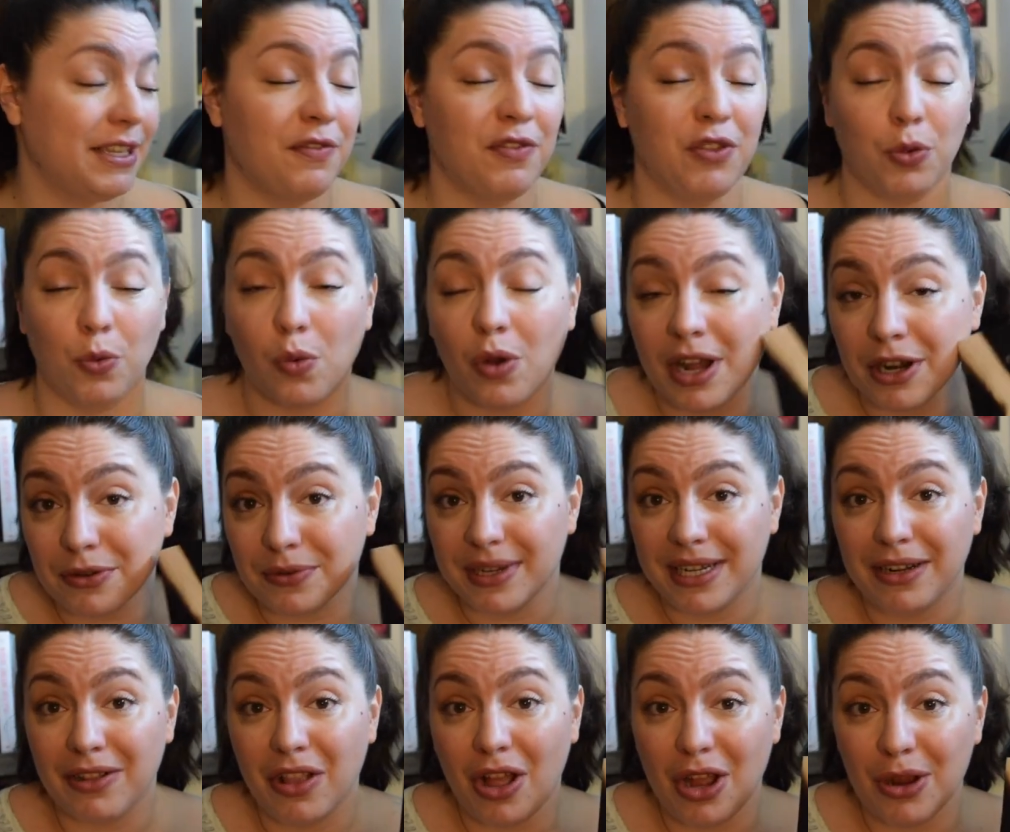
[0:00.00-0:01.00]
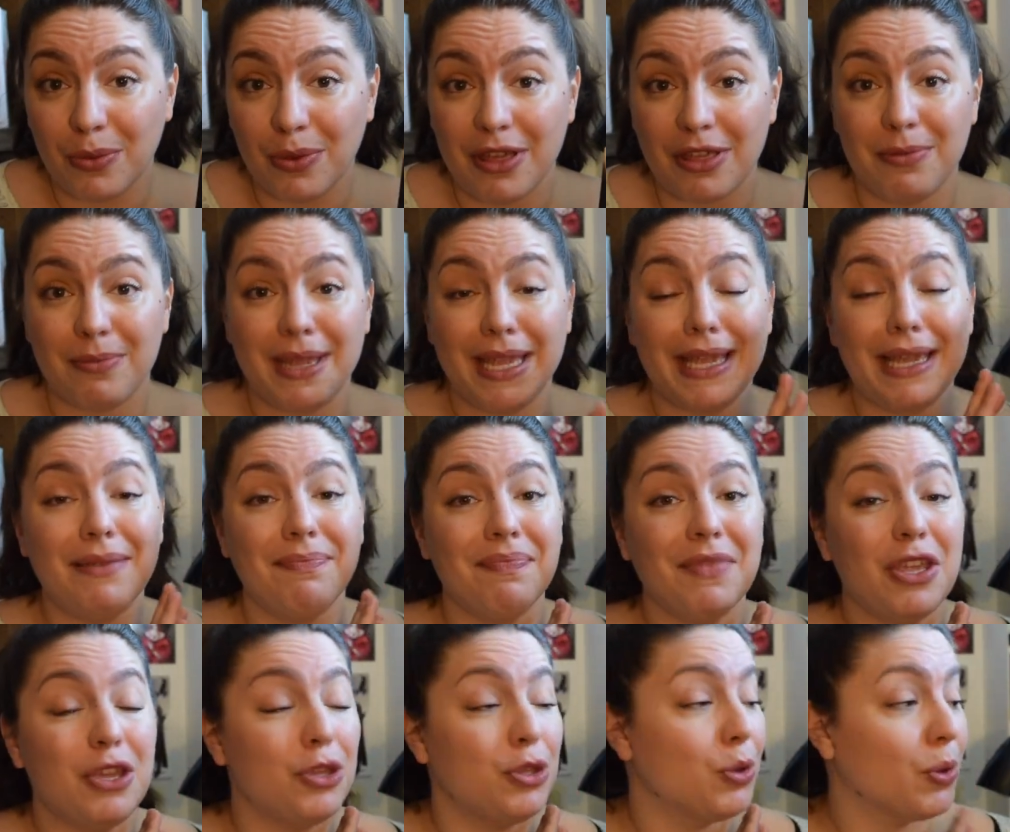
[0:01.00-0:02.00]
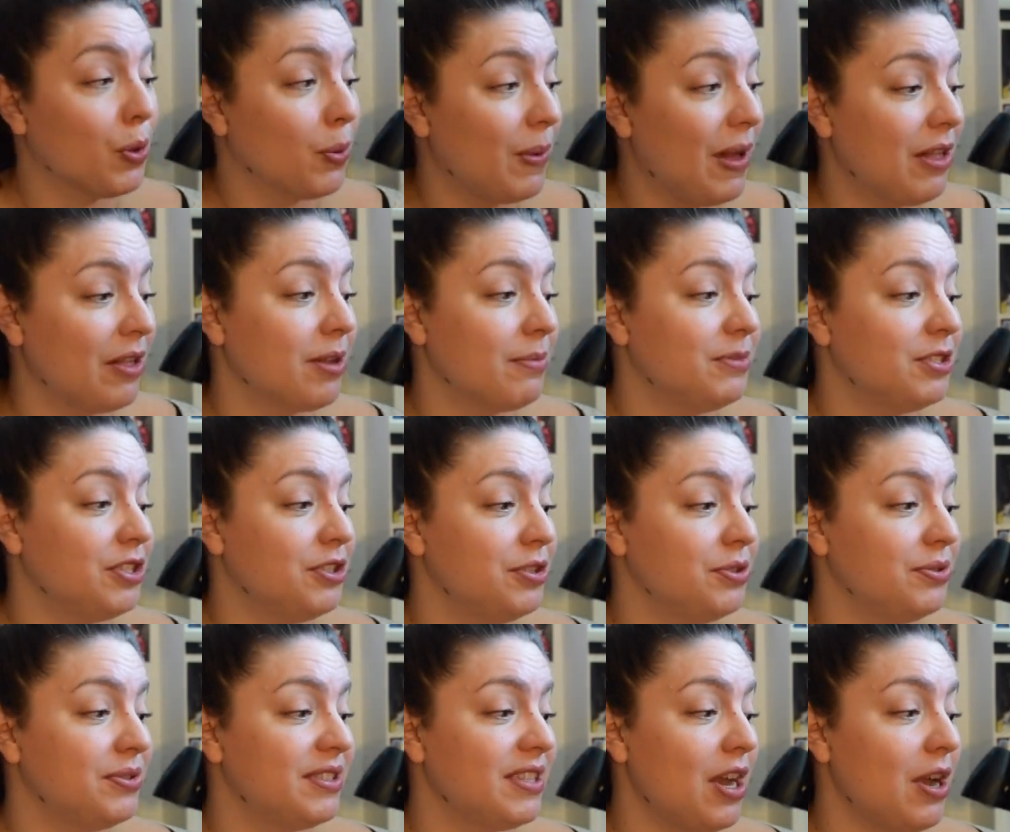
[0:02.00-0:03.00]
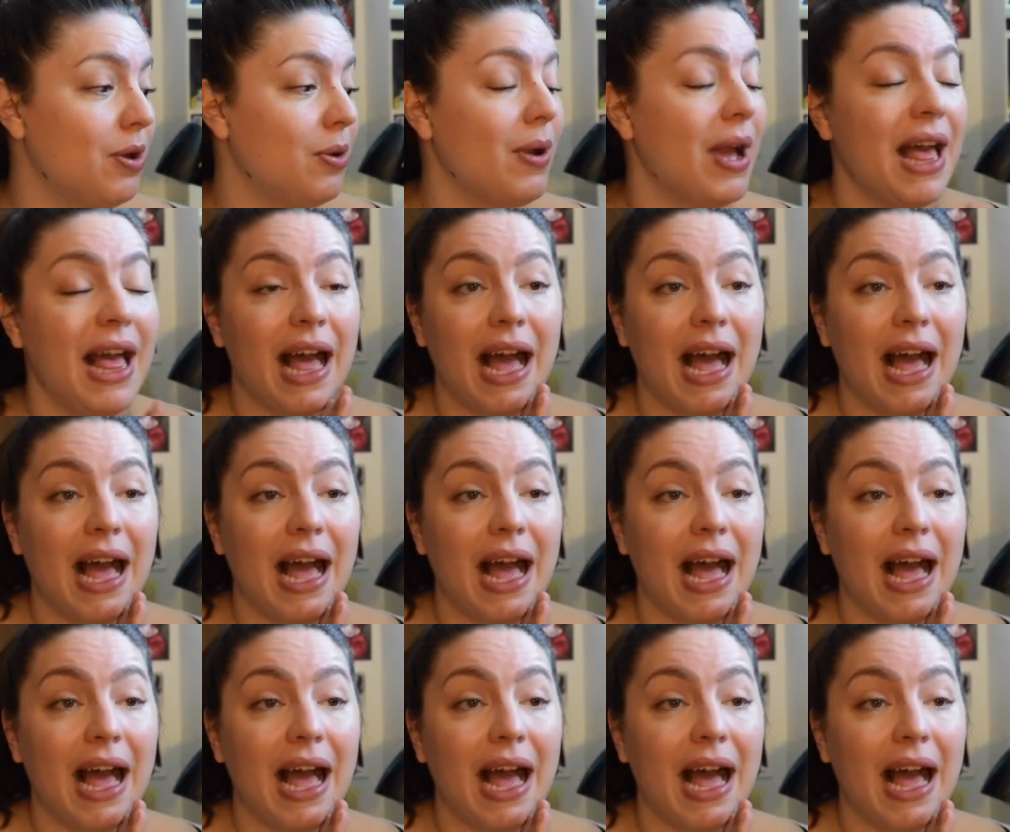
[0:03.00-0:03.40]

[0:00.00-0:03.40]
If you want to read along with me, you're welcome to do so.